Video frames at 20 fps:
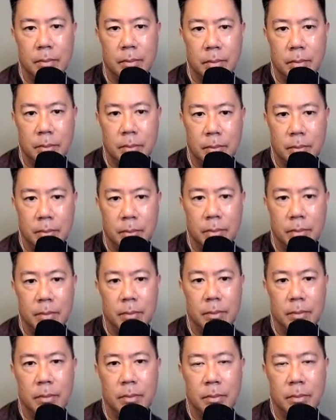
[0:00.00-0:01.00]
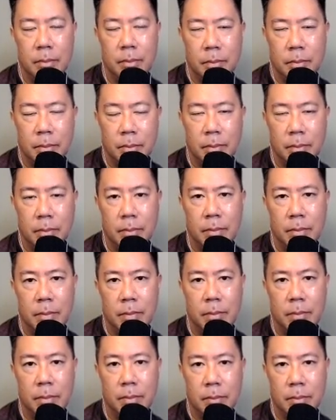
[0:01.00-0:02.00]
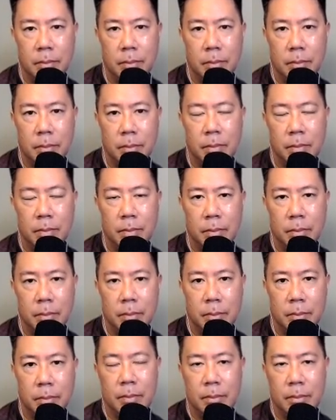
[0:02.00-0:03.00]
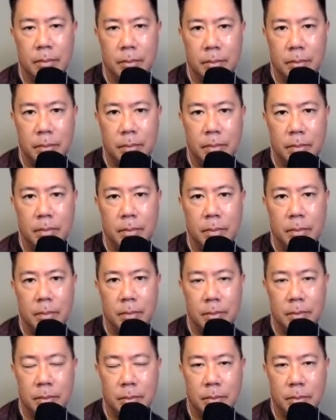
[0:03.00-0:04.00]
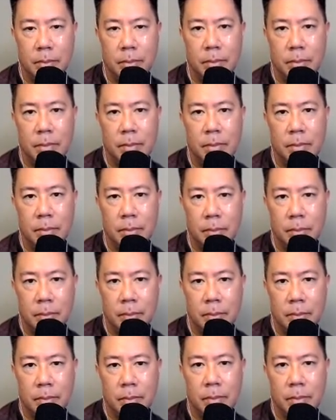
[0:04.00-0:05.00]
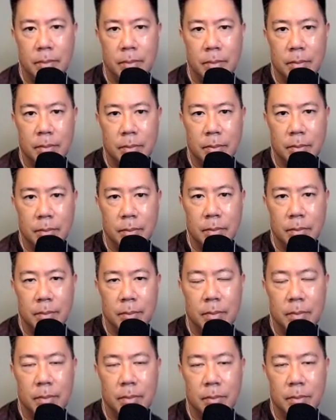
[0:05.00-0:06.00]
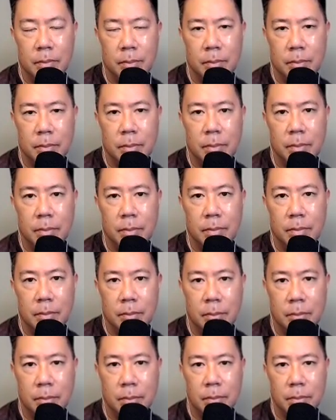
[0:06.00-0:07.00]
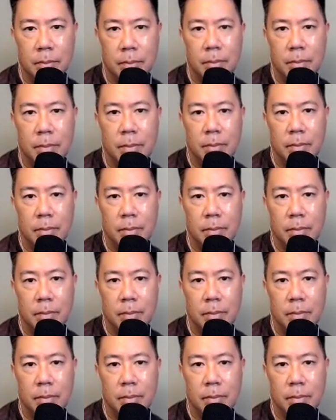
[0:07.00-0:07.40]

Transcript: (not speaking)